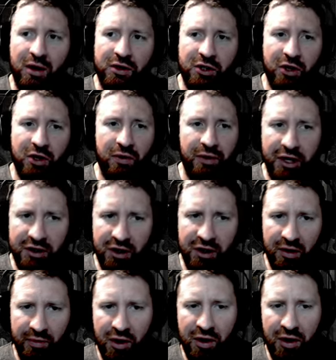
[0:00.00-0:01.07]
So nice
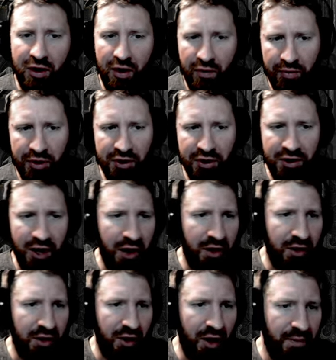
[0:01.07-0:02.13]
item here, and I will put a Zod
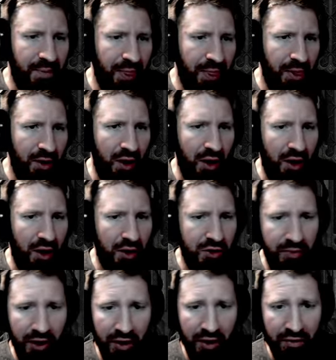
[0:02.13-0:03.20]
in there,
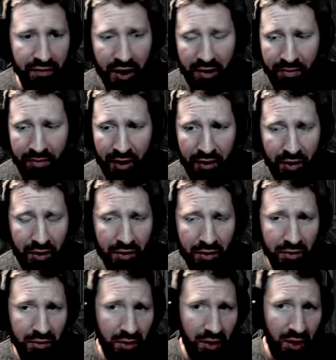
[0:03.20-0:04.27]
assuming I don't find a better
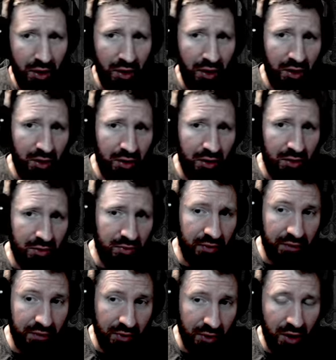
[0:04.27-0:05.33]
one
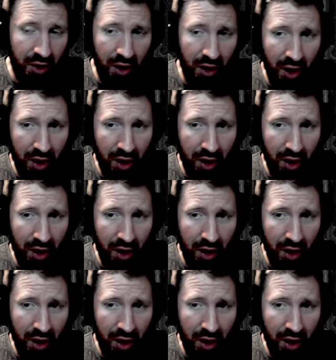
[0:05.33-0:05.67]
before that.